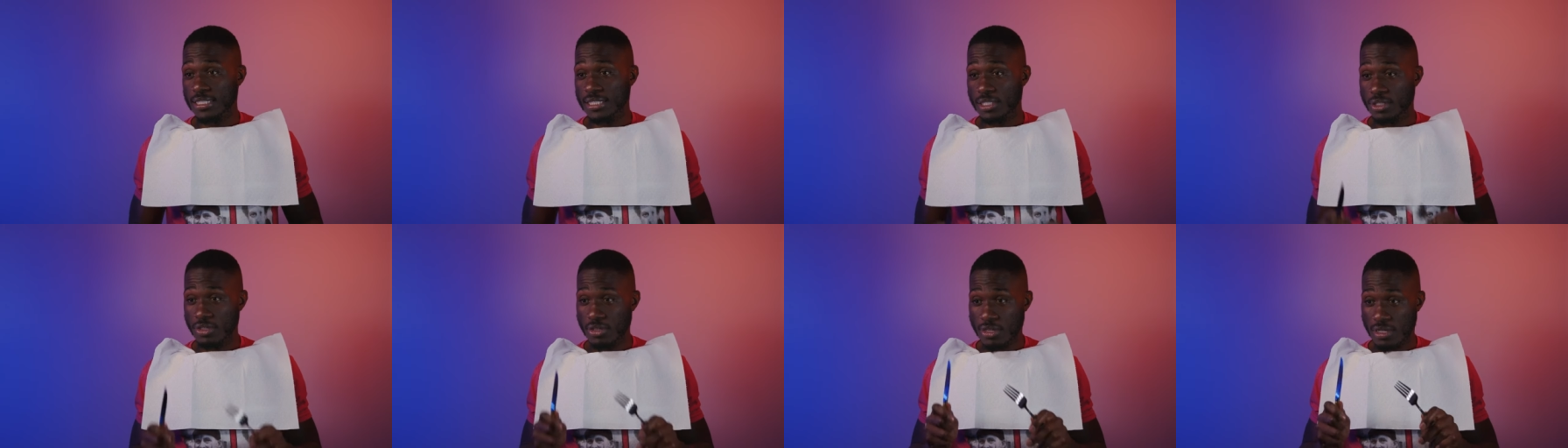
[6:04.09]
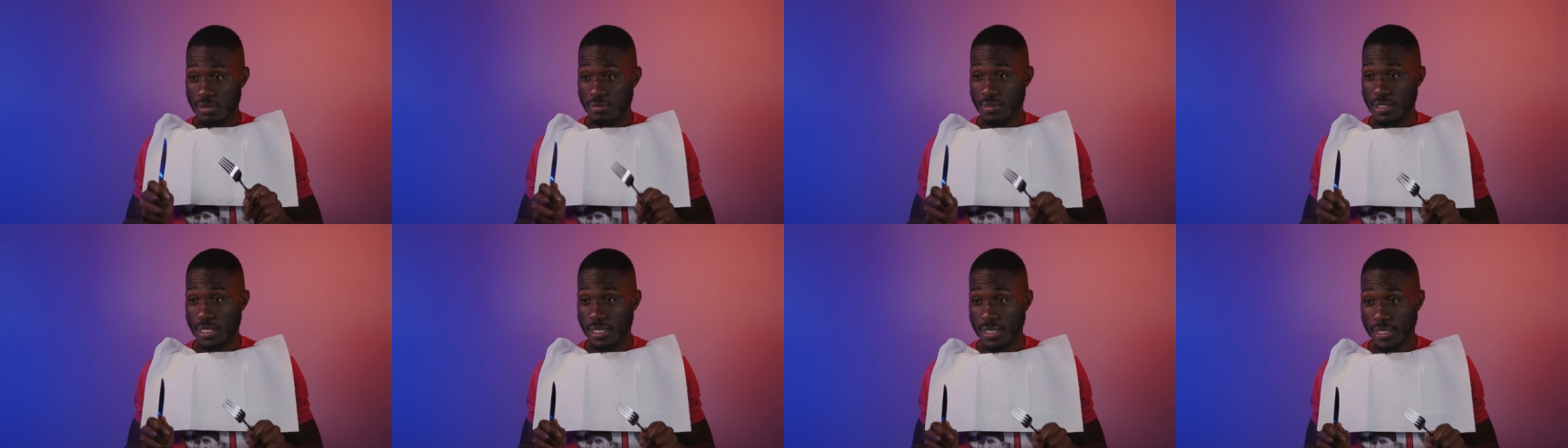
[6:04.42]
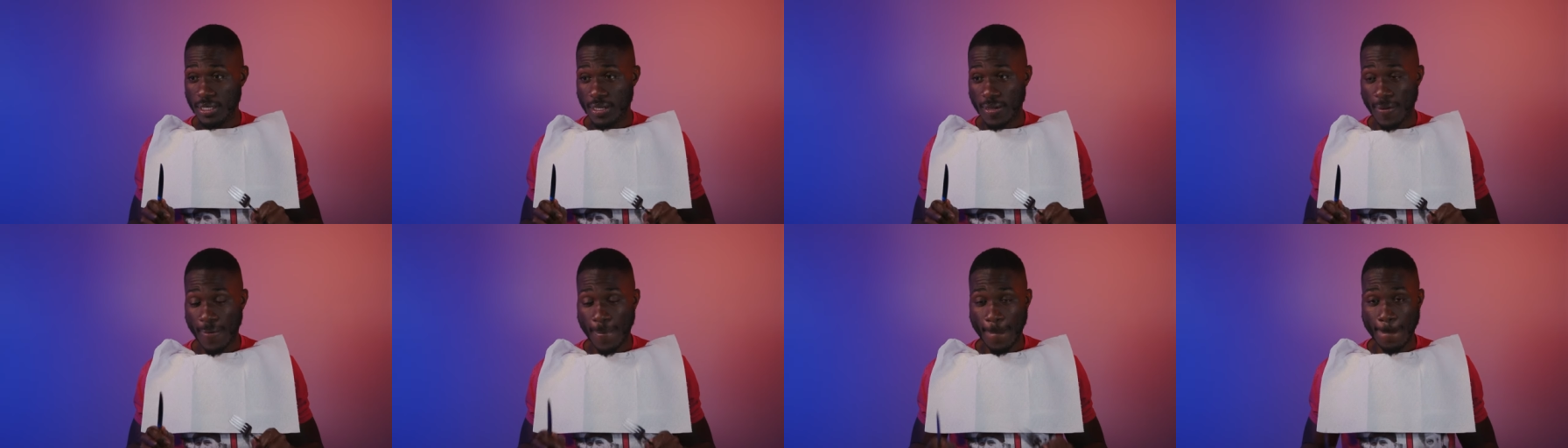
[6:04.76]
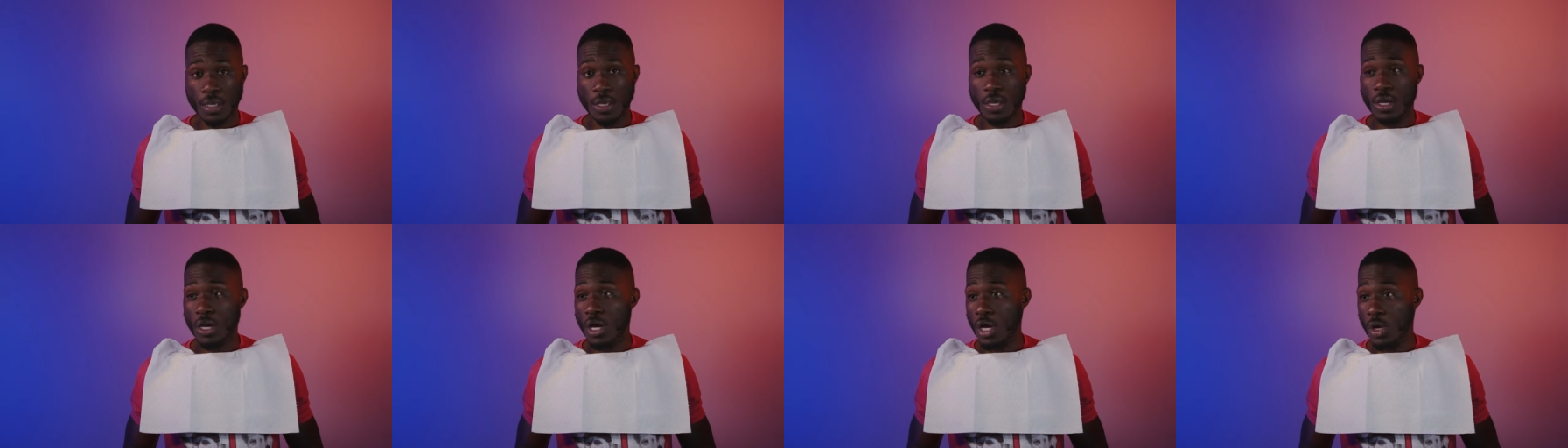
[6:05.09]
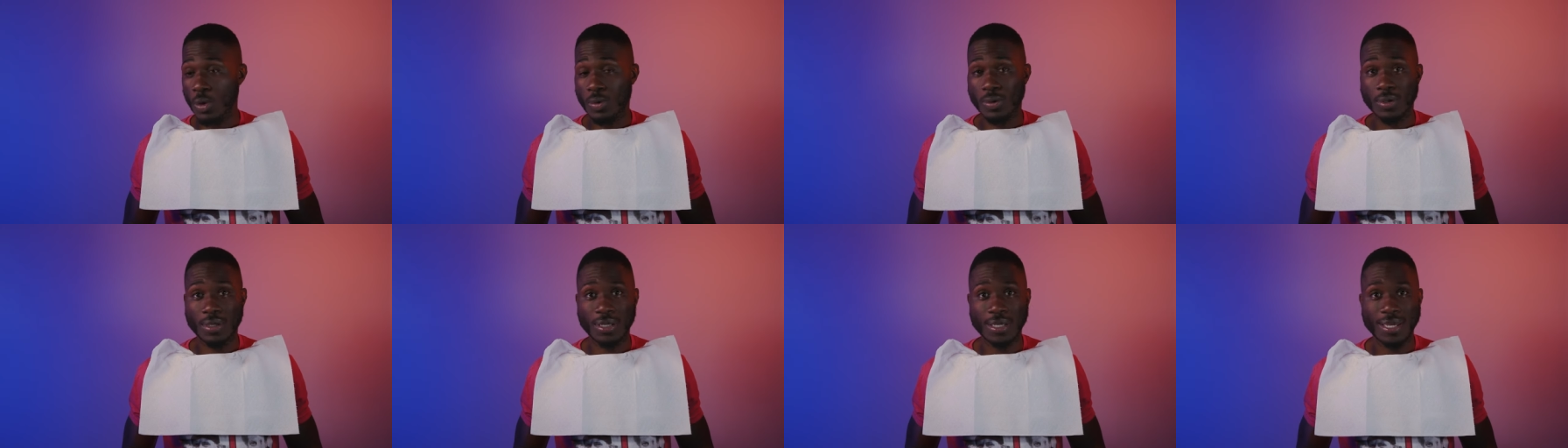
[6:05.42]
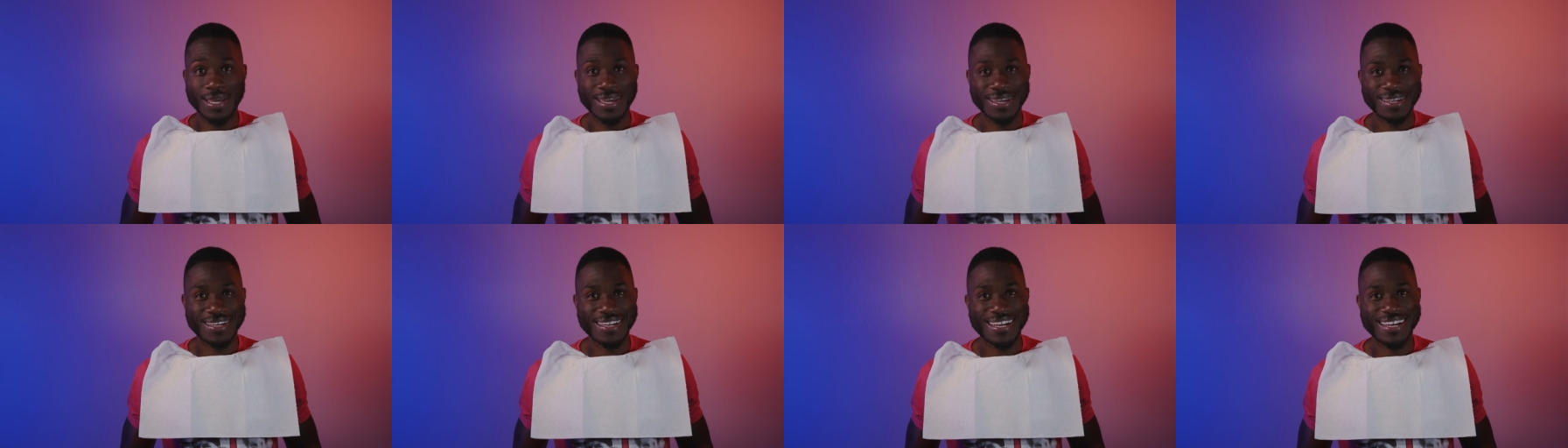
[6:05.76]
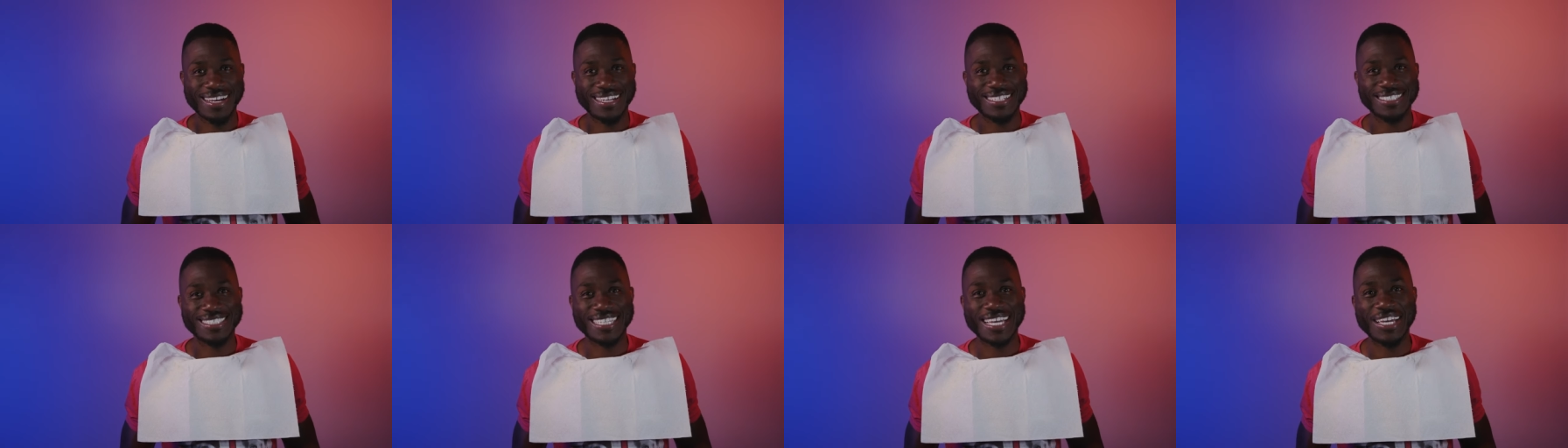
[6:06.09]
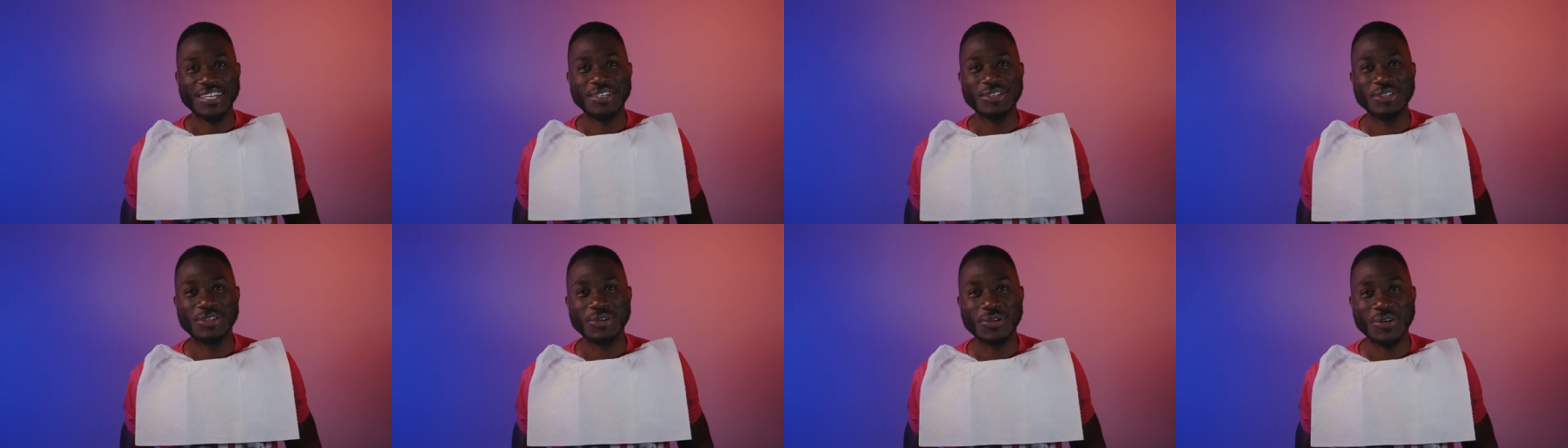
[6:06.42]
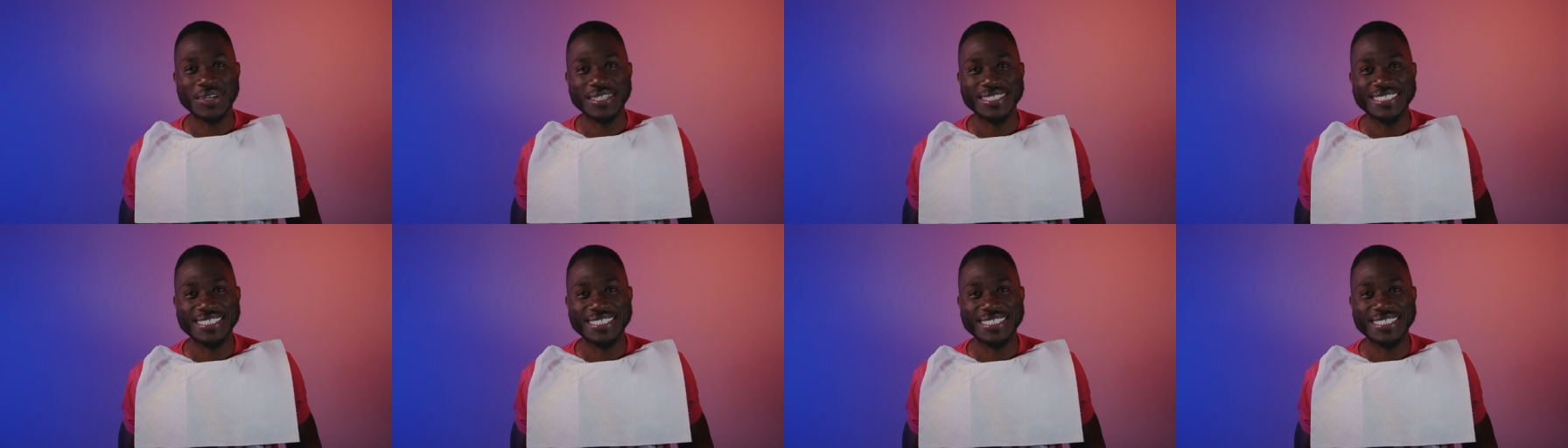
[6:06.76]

You know what I'm saying? Oh, hey guys, how you doing?